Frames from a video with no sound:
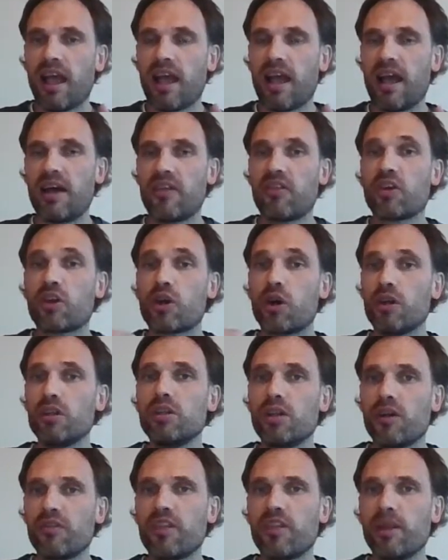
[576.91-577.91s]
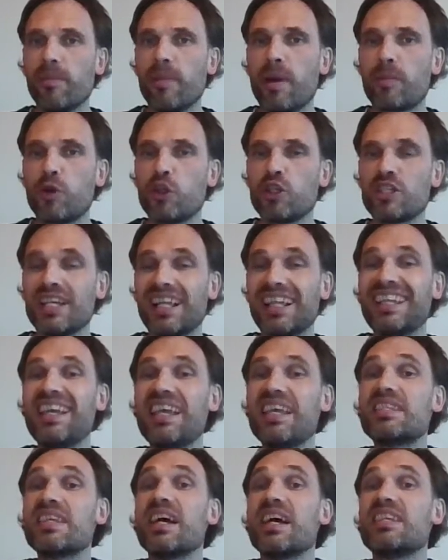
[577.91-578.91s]
the content of that memory cell
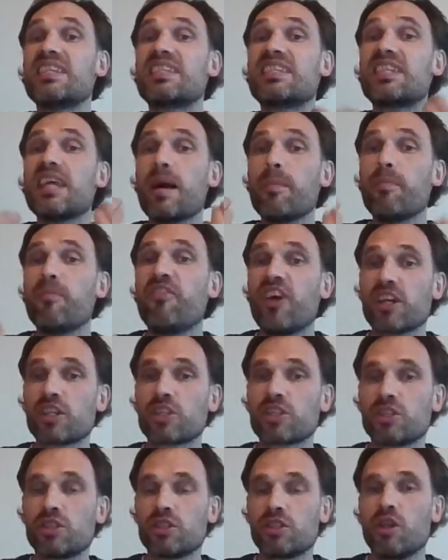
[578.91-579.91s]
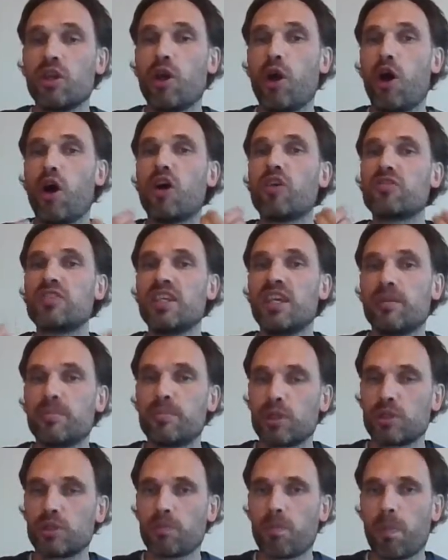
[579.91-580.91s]
is some function of the
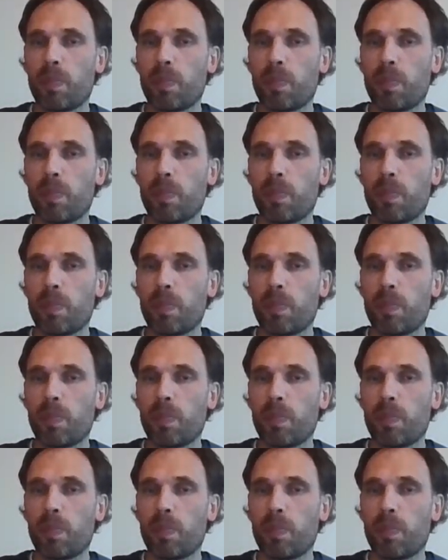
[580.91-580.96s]
input.